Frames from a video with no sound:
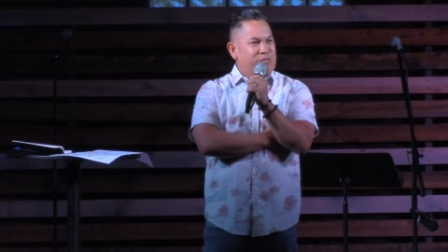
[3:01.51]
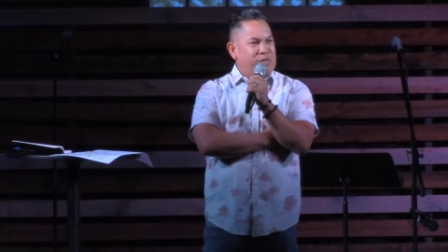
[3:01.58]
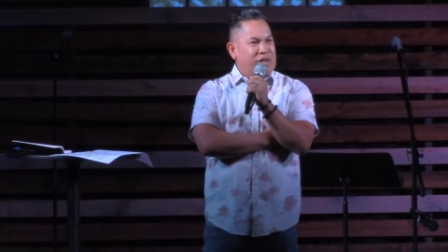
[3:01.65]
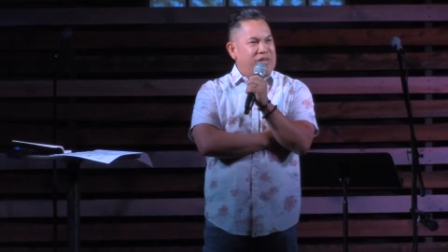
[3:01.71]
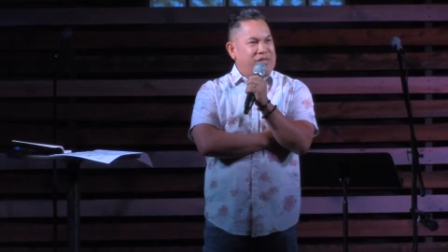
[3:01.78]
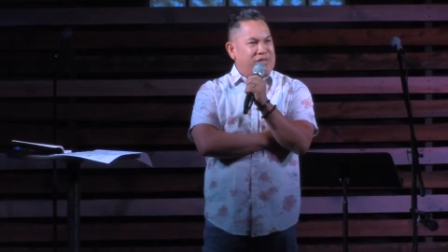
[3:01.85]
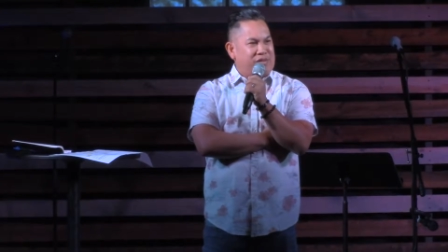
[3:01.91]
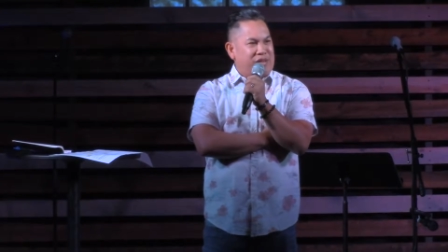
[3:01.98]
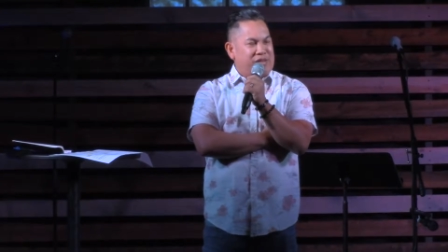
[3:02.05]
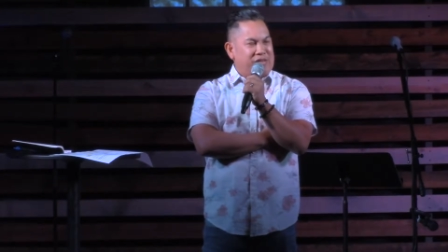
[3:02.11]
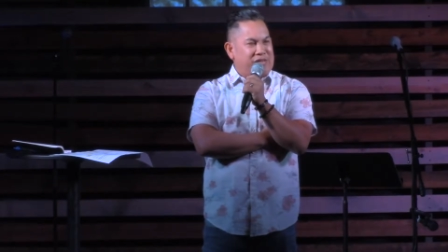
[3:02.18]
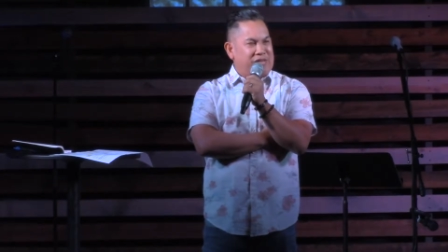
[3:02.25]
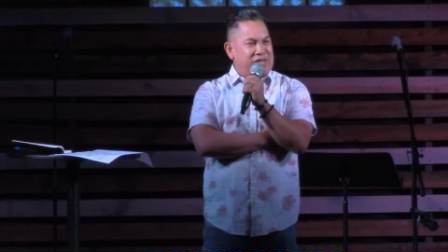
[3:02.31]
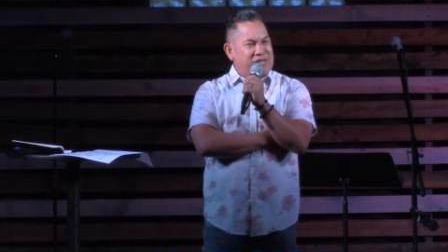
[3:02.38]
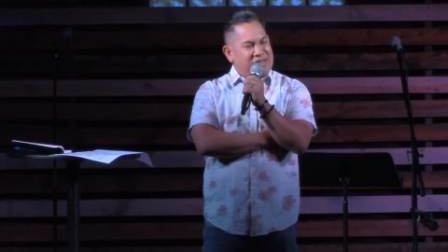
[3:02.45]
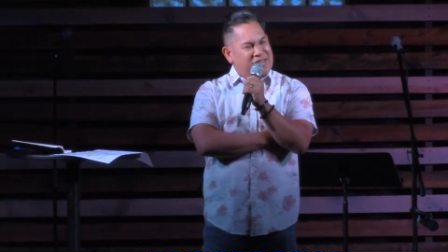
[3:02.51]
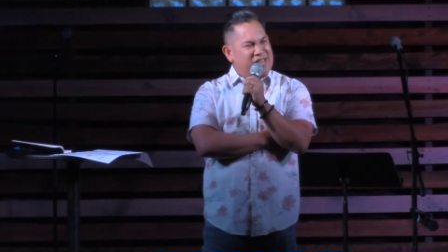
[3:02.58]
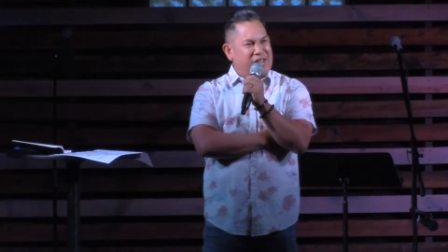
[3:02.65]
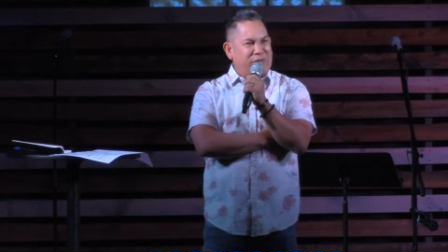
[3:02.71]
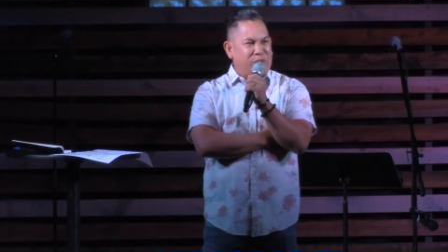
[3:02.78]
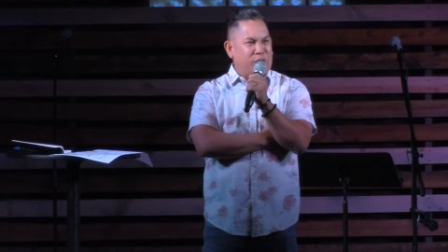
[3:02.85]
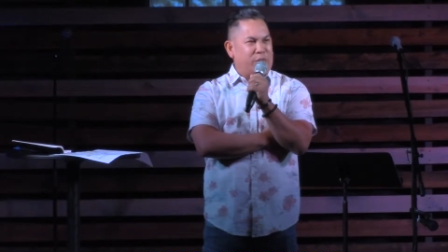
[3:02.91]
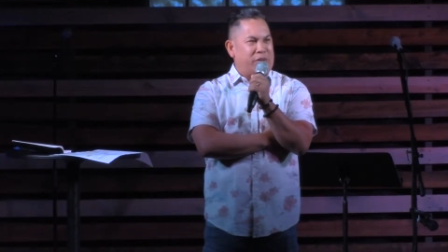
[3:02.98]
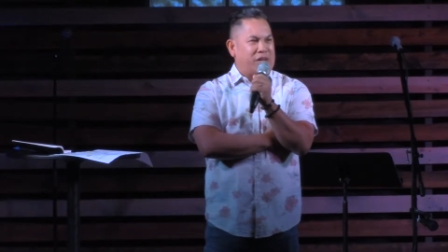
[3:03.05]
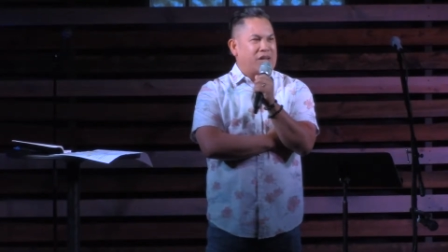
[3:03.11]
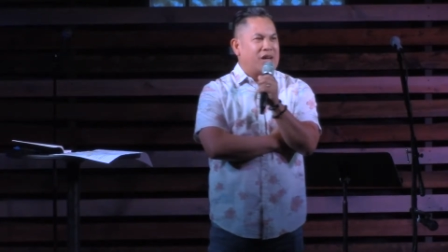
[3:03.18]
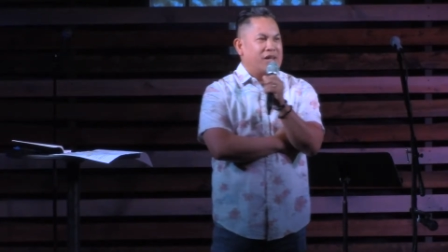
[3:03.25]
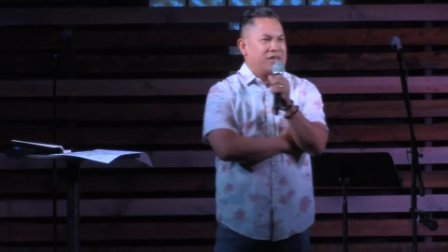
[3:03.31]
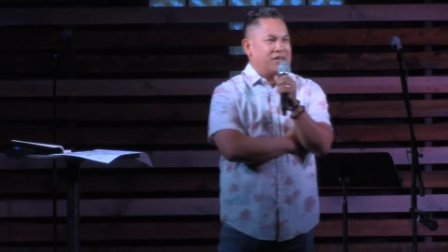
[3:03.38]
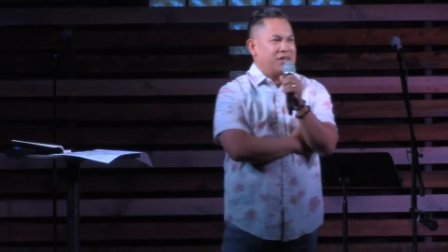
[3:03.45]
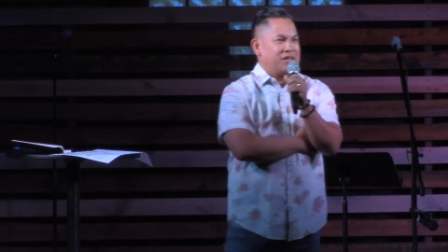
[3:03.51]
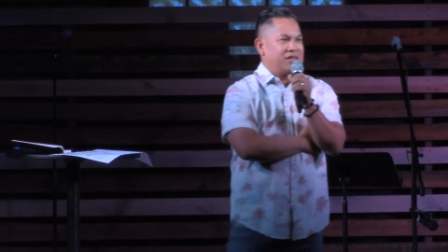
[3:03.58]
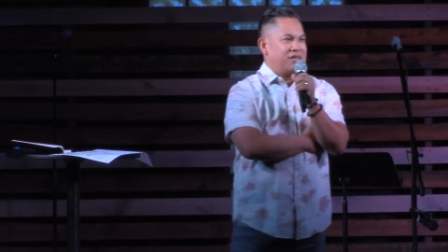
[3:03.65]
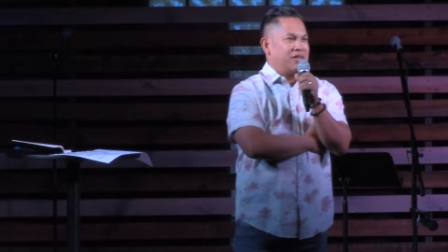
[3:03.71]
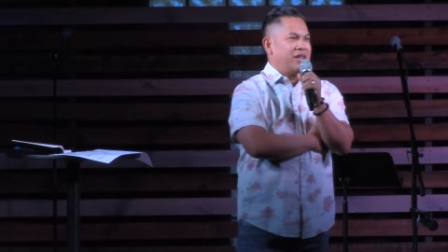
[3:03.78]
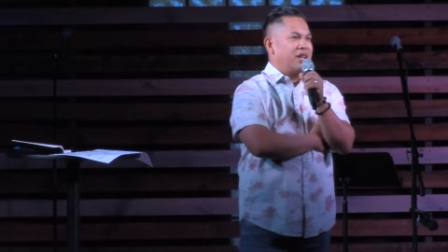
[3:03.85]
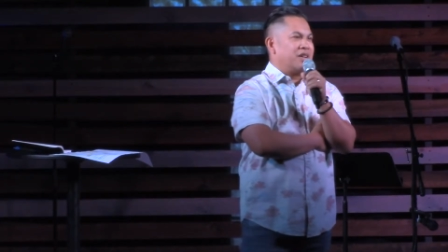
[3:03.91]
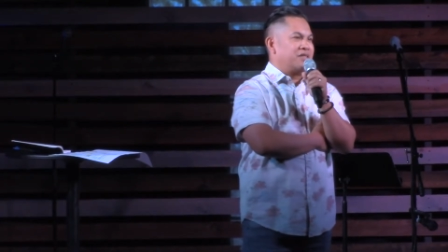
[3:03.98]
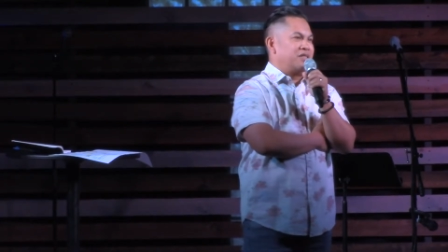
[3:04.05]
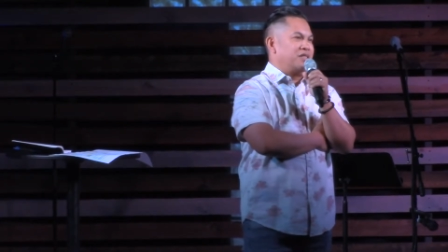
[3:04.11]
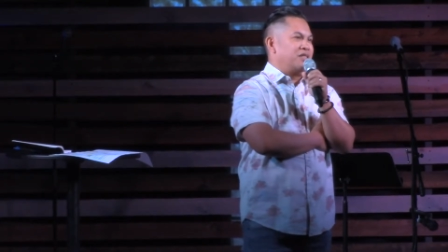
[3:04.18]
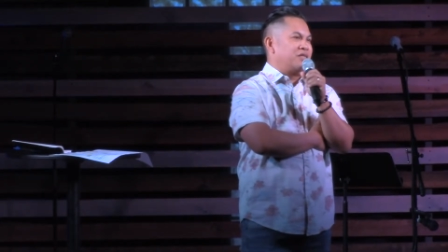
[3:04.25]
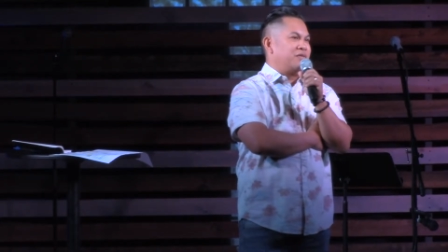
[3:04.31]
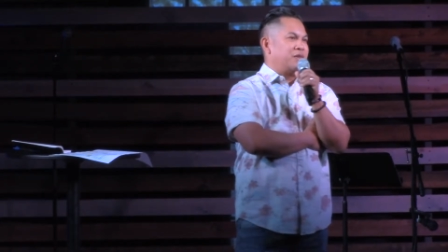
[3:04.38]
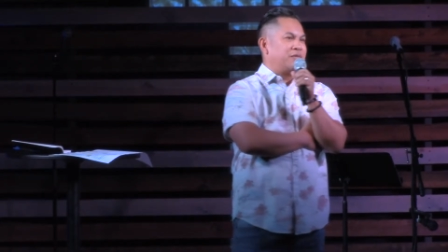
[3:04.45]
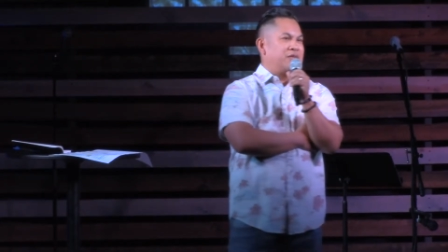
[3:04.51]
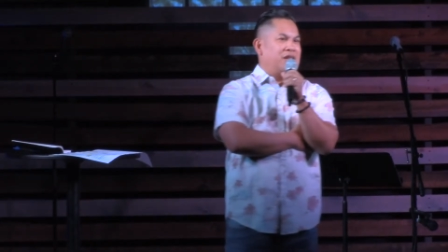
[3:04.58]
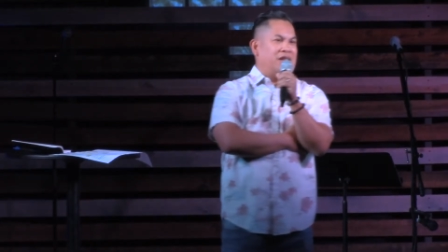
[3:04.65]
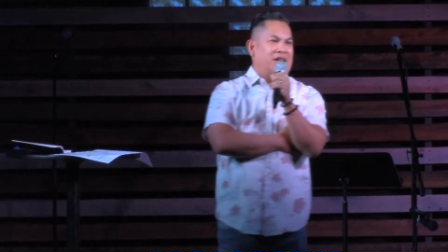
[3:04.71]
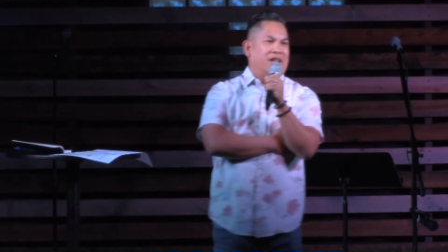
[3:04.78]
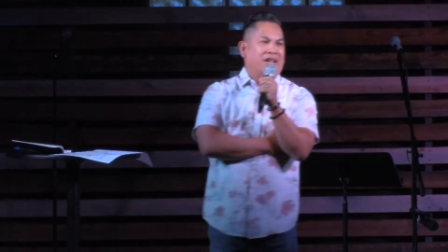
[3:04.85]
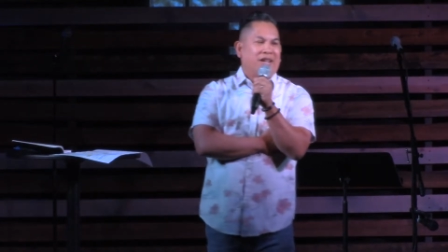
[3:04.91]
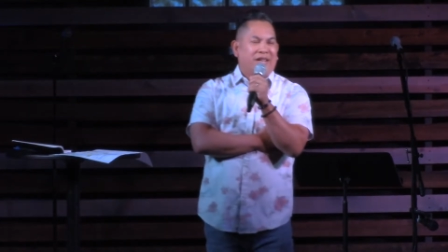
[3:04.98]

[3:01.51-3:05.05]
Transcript: as, as just to give you a little bit of context in Exodus 15,